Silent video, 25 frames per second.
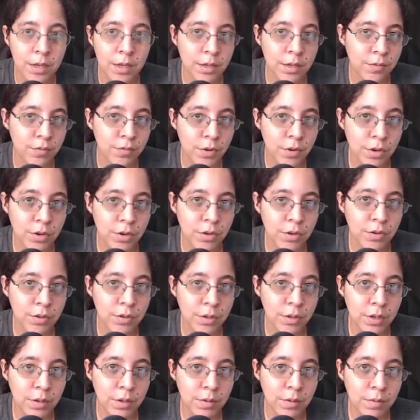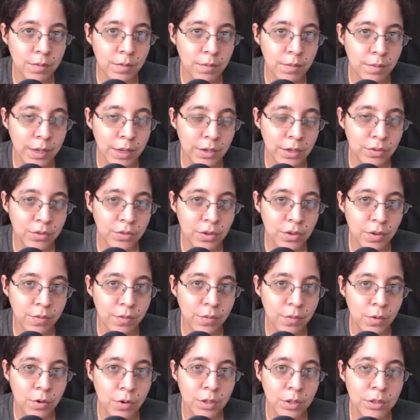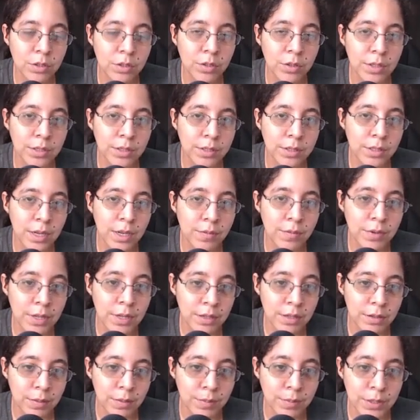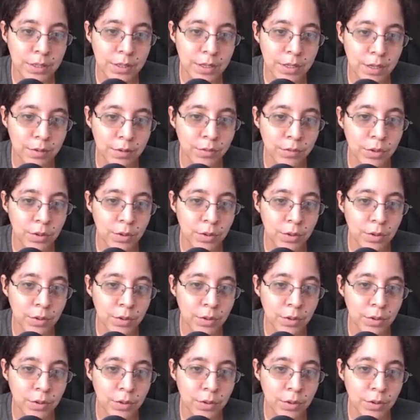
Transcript: If you're using Microsoft Word, you can save it as a PDF.